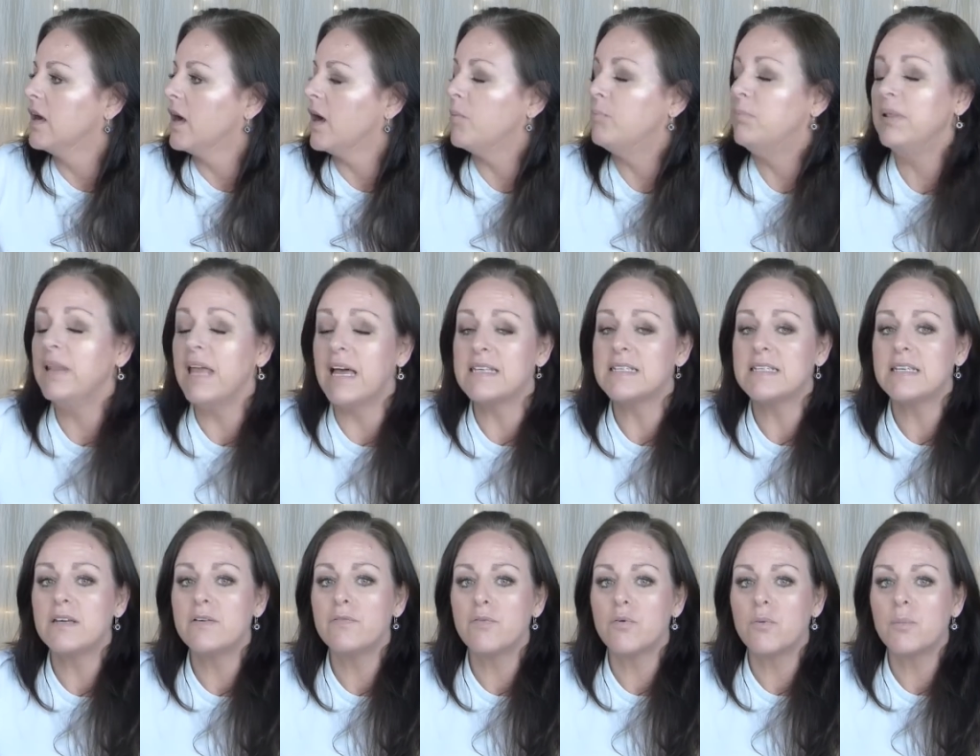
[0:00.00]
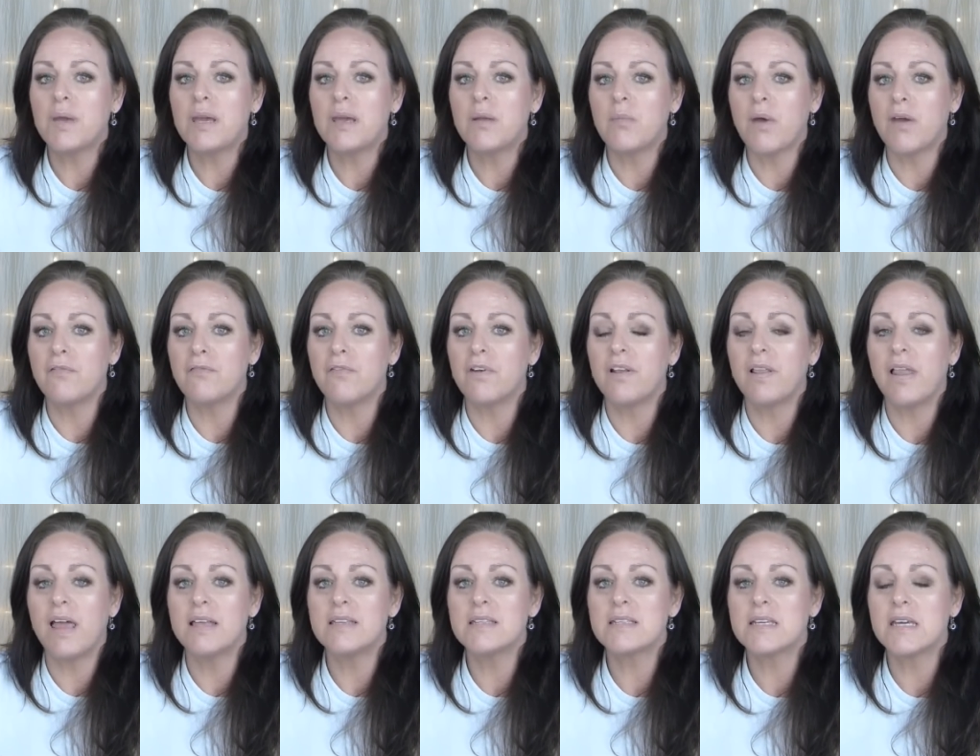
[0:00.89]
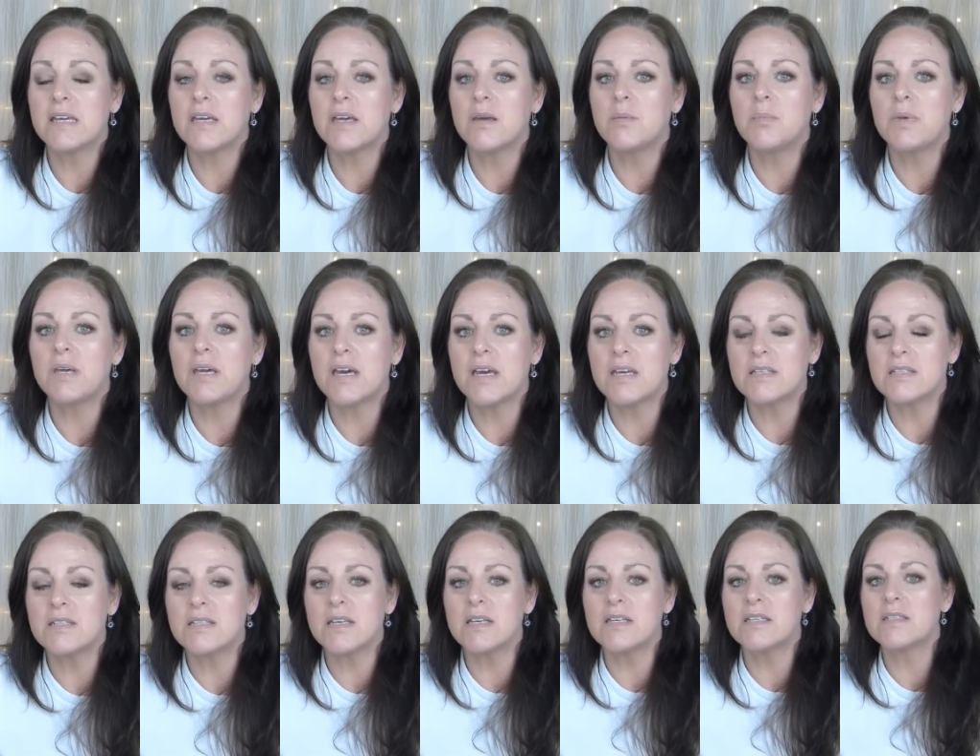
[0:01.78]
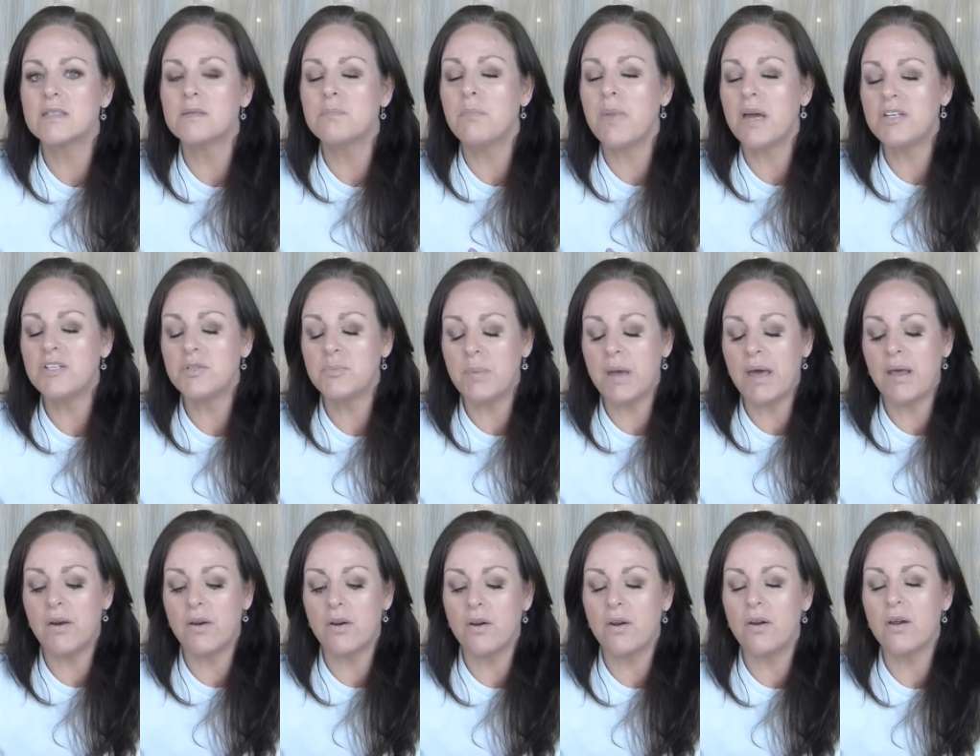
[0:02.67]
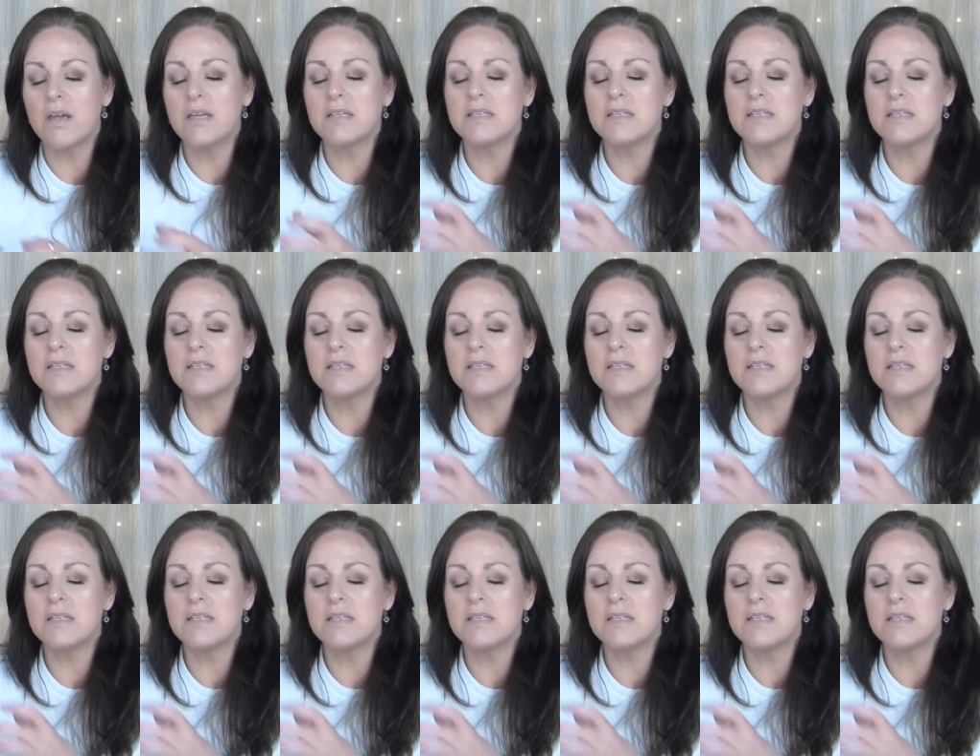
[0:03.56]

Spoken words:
a blessing for me in my freelance kit because it's much better,